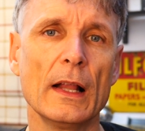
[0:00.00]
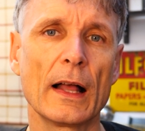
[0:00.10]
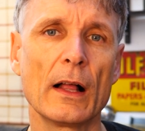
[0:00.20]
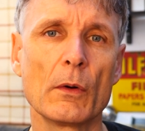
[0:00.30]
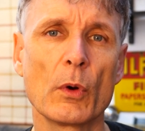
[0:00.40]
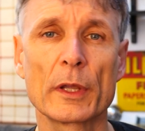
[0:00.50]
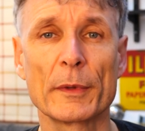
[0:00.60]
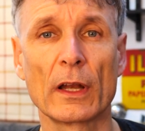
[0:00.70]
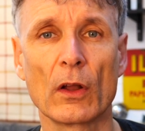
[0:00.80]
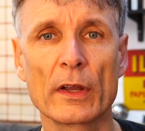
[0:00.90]
I won't keep you
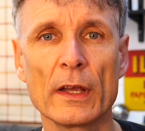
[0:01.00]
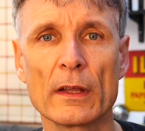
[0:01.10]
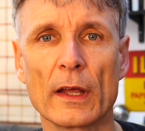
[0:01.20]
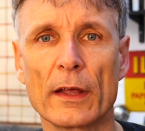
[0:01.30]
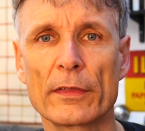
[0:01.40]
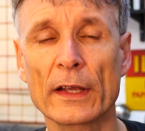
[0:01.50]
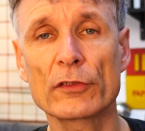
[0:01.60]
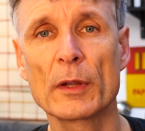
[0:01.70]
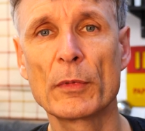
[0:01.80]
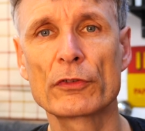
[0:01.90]
any longer. Uh, thanks
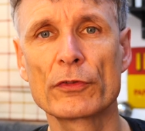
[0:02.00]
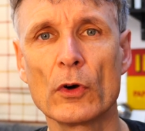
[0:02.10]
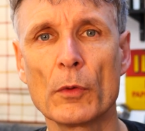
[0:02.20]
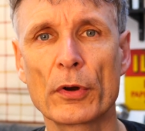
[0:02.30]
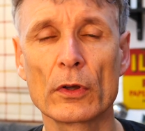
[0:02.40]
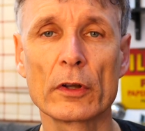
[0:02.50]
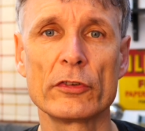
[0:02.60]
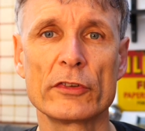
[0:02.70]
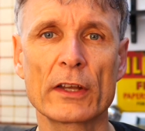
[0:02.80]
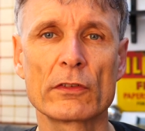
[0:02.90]
very much for putting all your
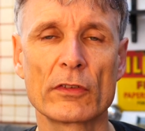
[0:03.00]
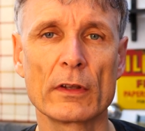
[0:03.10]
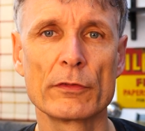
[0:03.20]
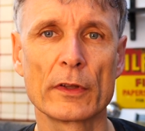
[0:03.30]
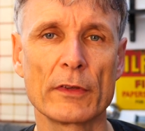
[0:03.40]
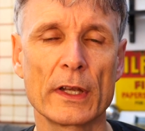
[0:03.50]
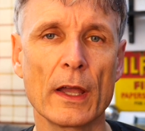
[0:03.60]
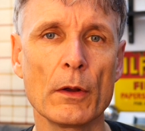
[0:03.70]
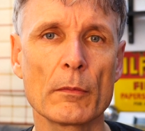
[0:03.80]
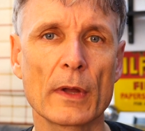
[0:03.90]
suggestions in for the
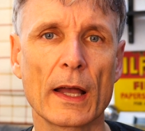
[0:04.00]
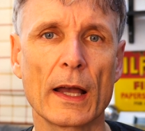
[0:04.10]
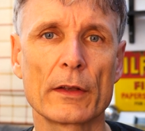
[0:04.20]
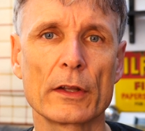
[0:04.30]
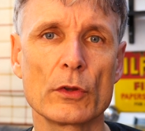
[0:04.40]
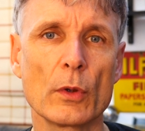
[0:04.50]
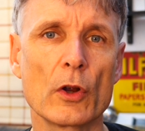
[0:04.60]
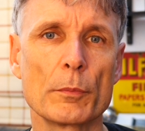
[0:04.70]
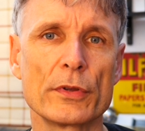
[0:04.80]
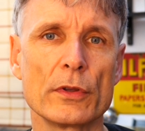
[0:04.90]
video, and I do
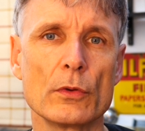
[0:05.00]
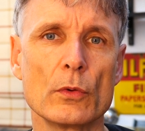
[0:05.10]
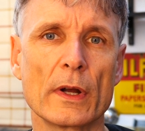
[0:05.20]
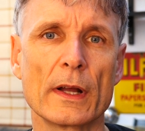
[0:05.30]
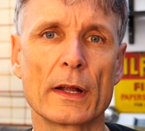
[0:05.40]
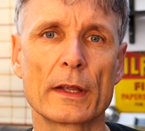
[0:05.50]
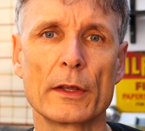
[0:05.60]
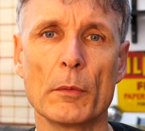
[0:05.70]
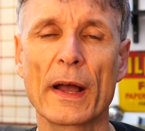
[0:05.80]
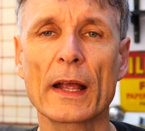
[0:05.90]
hope you uh,
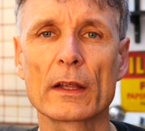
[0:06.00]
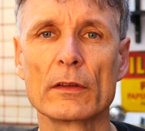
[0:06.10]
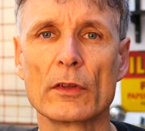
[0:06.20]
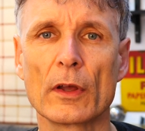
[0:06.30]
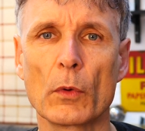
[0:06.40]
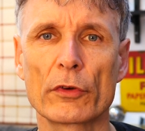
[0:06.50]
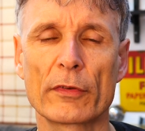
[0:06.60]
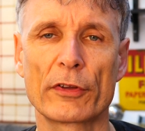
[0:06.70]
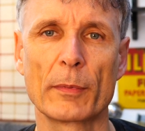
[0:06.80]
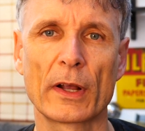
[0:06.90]
come back and uh, watch
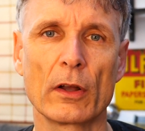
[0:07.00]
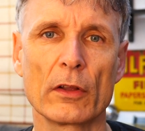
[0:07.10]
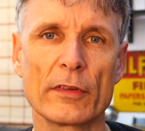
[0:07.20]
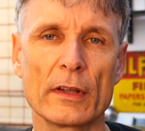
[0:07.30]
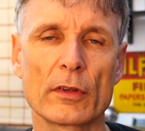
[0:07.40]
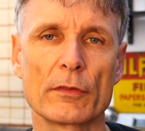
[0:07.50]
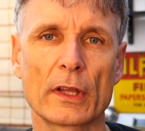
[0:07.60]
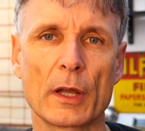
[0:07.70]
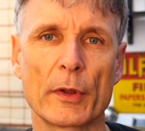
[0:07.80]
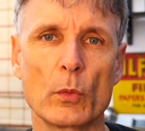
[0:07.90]
the rest of my content over the
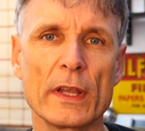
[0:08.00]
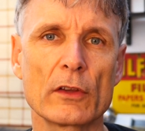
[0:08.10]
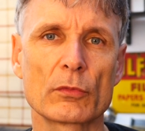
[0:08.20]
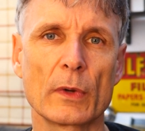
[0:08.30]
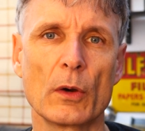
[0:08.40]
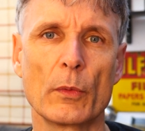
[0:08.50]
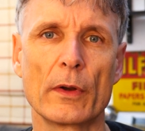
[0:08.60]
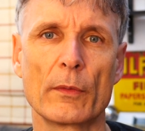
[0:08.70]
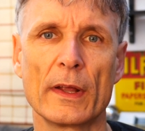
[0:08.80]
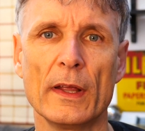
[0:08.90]
coming weeks while
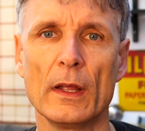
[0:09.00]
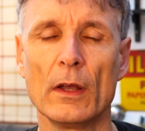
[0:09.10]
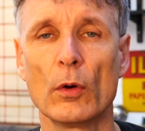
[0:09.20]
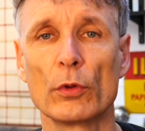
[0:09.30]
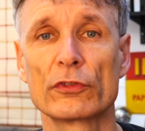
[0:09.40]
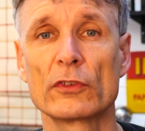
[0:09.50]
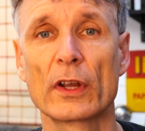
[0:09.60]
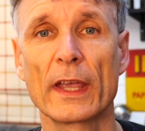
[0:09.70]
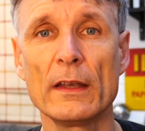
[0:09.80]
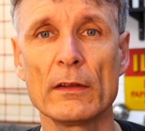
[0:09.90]
we're uh, all
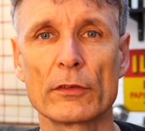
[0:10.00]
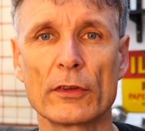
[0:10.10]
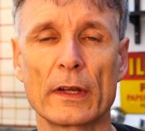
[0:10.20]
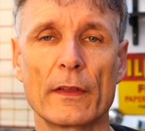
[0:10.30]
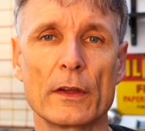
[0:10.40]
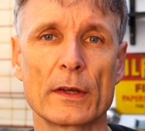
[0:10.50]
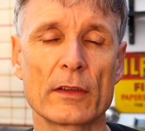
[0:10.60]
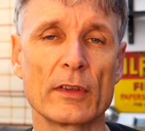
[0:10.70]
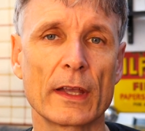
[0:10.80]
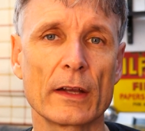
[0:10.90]
stuck in, certainly in the
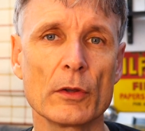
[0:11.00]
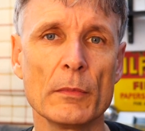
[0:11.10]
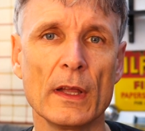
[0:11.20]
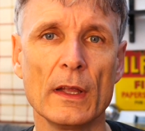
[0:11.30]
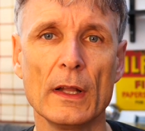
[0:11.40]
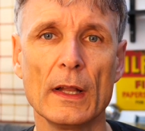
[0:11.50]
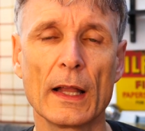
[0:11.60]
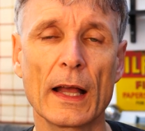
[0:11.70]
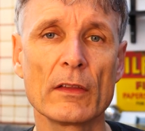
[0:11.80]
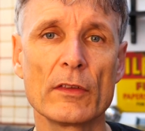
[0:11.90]
United Kingdom.
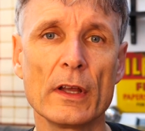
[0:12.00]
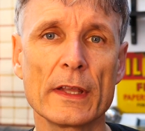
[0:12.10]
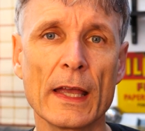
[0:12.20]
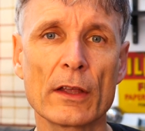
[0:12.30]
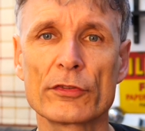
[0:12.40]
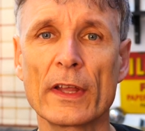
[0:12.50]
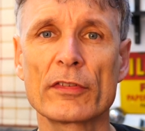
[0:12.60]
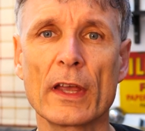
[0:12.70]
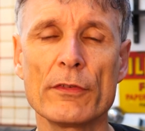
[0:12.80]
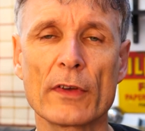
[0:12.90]
And uh, yeah, stay
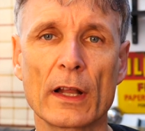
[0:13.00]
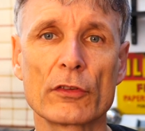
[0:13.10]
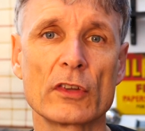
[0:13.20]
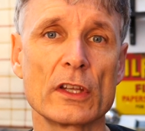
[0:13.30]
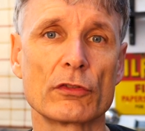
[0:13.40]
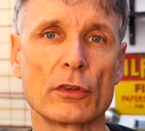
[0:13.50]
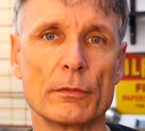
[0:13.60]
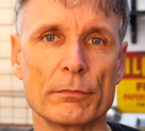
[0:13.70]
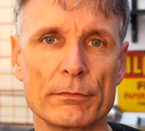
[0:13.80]
safe, and I'll see you soon.